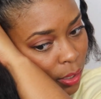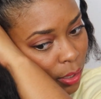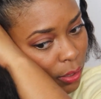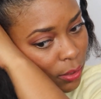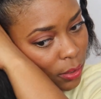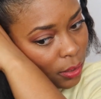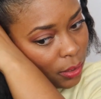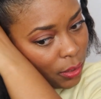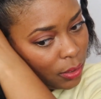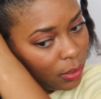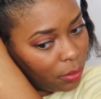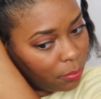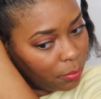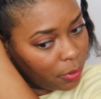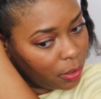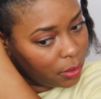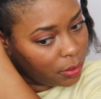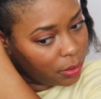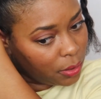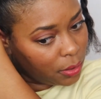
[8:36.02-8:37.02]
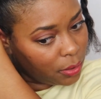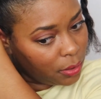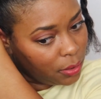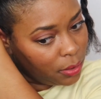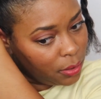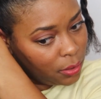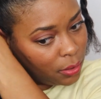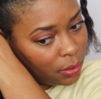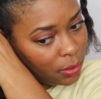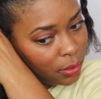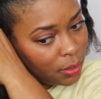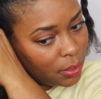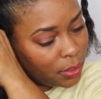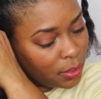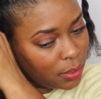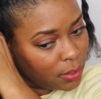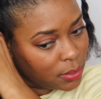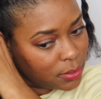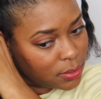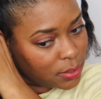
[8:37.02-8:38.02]
and then I'm gonna
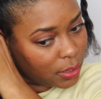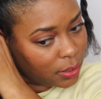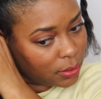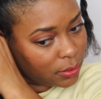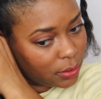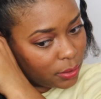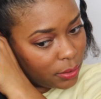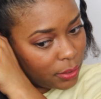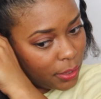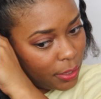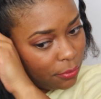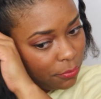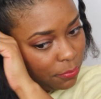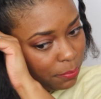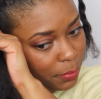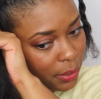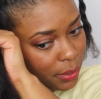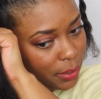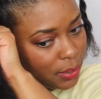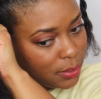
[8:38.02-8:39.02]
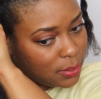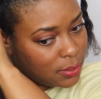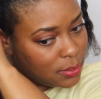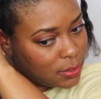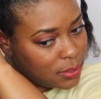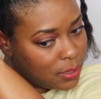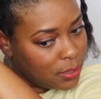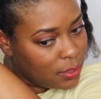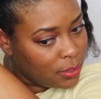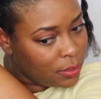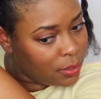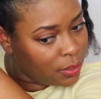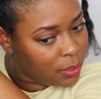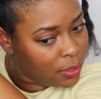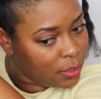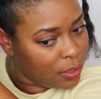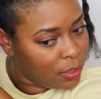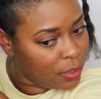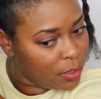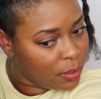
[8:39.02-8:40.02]
take the left piece,
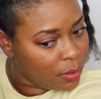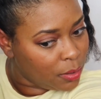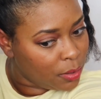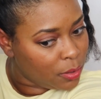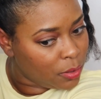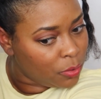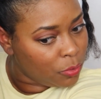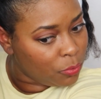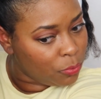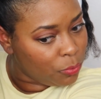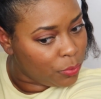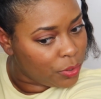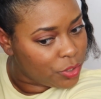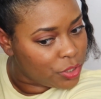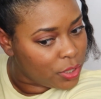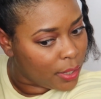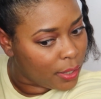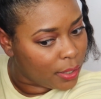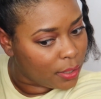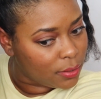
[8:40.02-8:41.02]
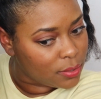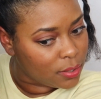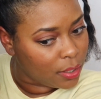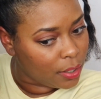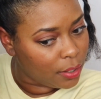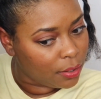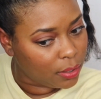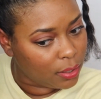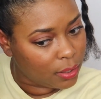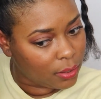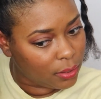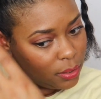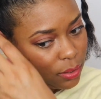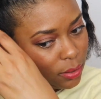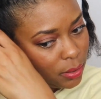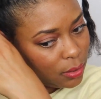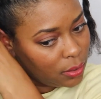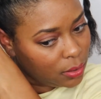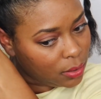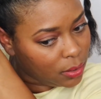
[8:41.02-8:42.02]
which has hair in
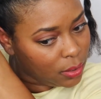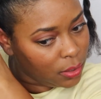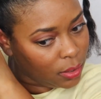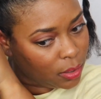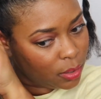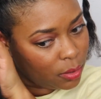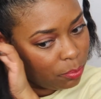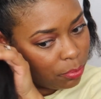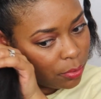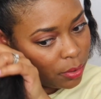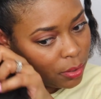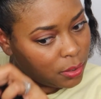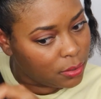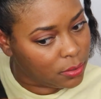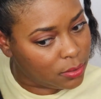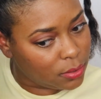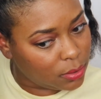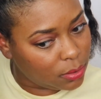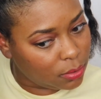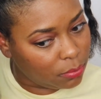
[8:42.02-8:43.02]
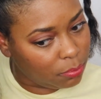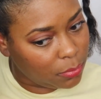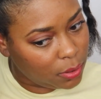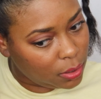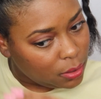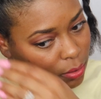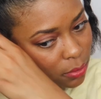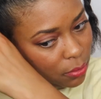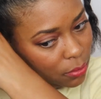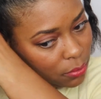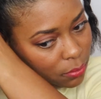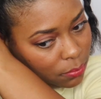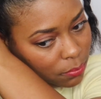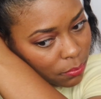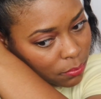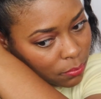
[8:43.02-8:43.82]
it, bring it to the middle.